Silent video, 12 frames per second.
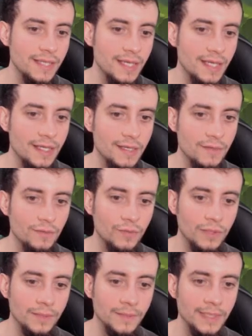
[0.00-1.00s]
a
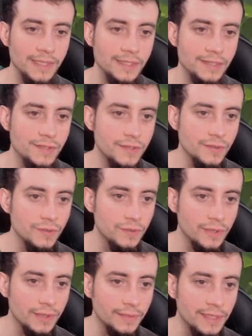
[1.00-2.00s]
1 mana
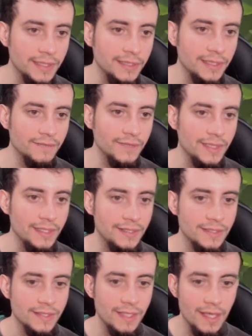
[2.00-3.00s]
2/1 minion that
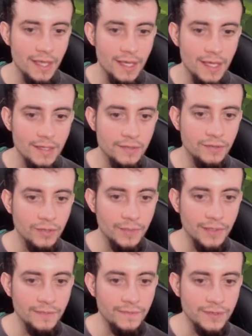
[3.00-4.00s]
reads
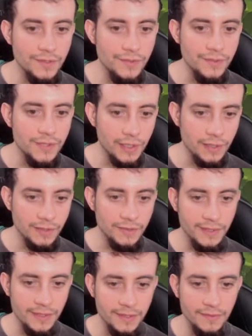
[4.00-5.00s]
dormant for 2 turns.
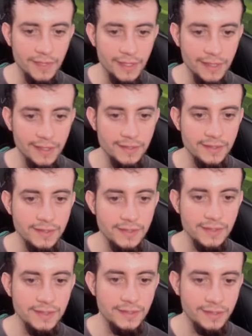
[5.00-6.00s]
When this awakens,
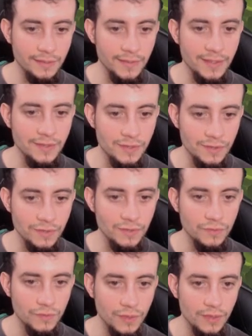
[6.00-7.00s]
summon
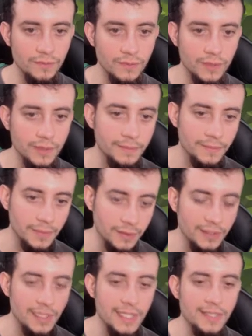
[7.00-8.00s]
2/1/1
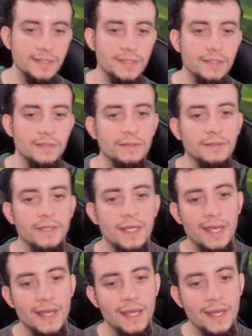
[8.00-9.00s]
Murloc. So
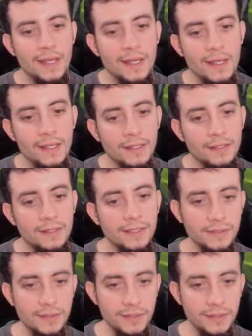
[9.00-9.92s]
this card